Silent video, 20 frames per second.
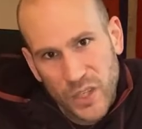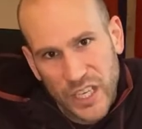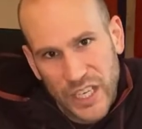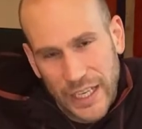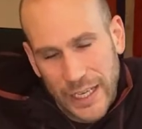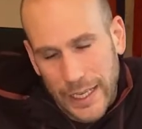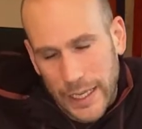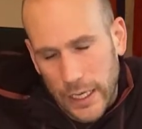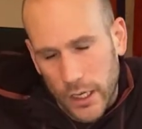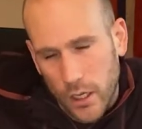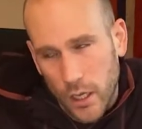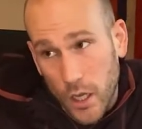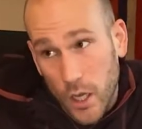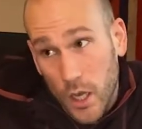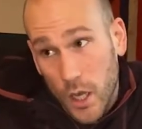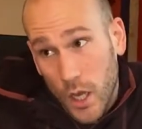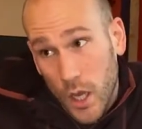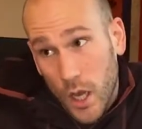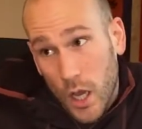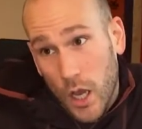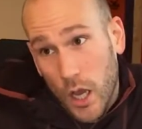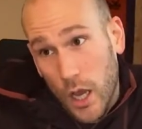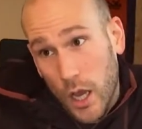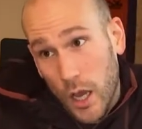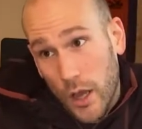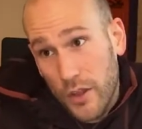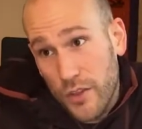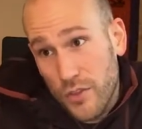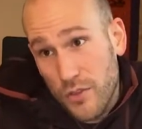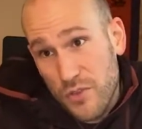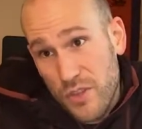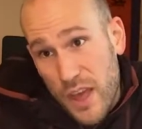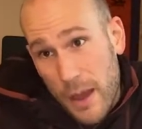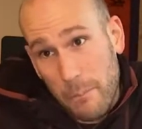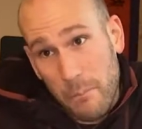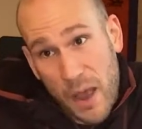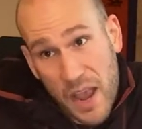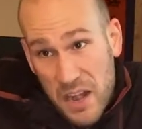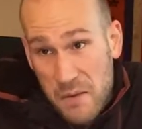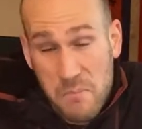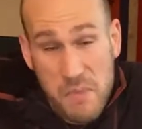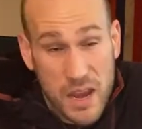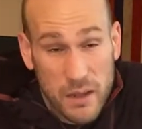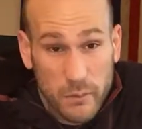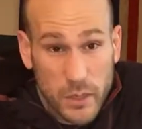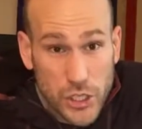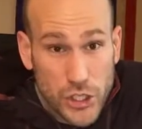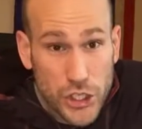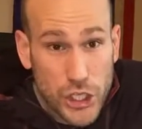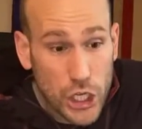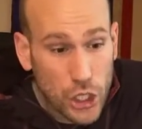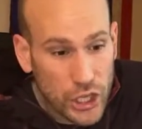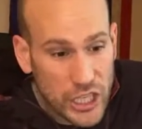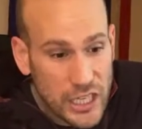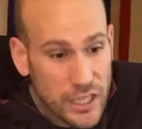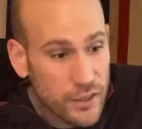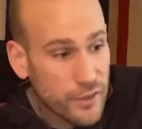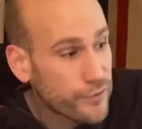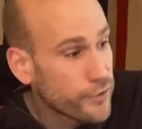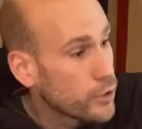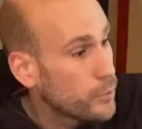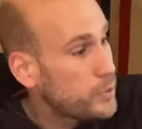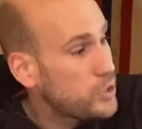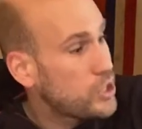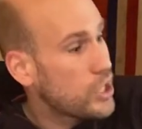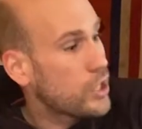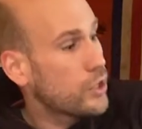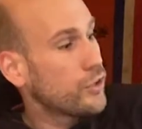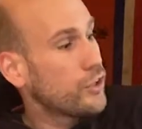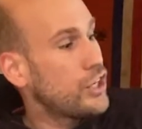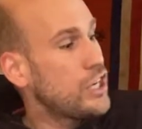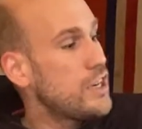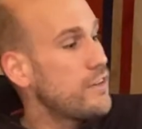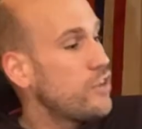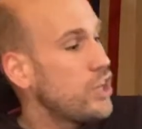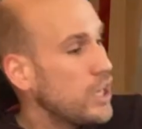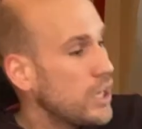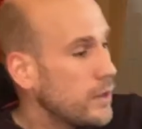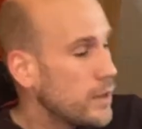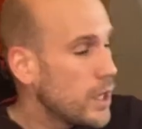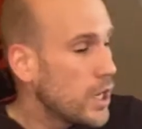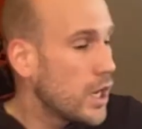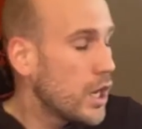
in that might have made me chilly for a particular evening.